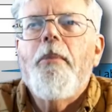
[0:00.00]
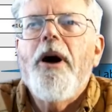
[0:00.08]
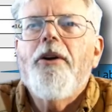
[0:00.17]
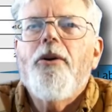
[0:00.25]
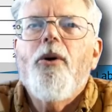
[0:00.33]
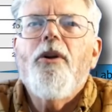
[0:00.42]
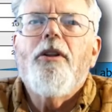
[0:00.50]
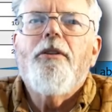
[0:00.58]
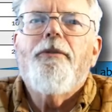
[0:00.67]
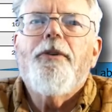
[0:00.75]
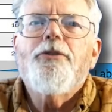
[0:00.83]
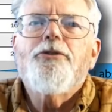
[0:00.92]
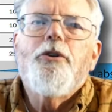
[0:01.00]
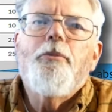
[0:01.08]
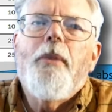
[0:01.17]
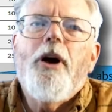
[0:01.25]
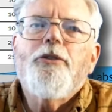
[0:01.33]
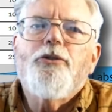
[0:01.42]
but only the first 2
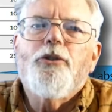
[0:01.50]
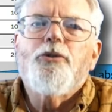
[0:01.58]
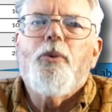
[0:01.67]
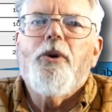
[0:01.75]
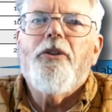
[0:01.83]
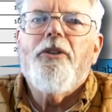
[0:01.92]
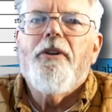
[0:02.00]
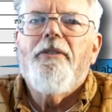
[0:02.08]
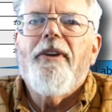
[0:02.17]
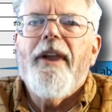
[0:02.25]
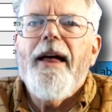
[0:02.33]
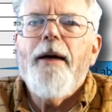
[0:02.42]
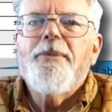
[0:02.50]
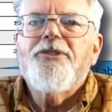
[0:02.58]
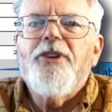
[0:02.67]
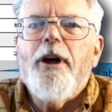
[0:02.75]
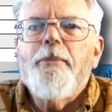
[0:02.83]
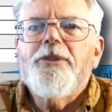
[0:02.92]
modules worth of lab
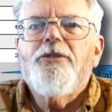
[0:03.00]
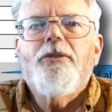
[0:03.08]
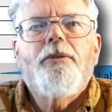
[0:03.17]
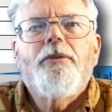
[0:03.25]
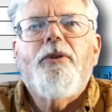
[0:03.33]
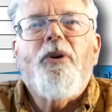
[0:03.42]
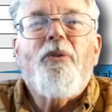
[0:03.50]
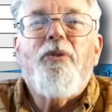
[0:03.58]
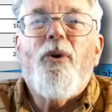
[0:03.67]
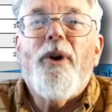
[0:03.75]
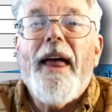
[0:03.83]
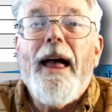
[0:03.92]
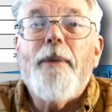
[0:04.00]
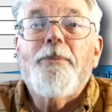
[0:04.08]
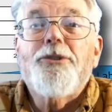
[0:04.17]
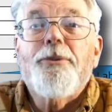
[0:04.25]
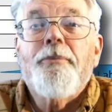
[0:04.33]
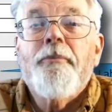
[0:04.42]
assignments, 4
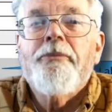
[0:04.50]
labs.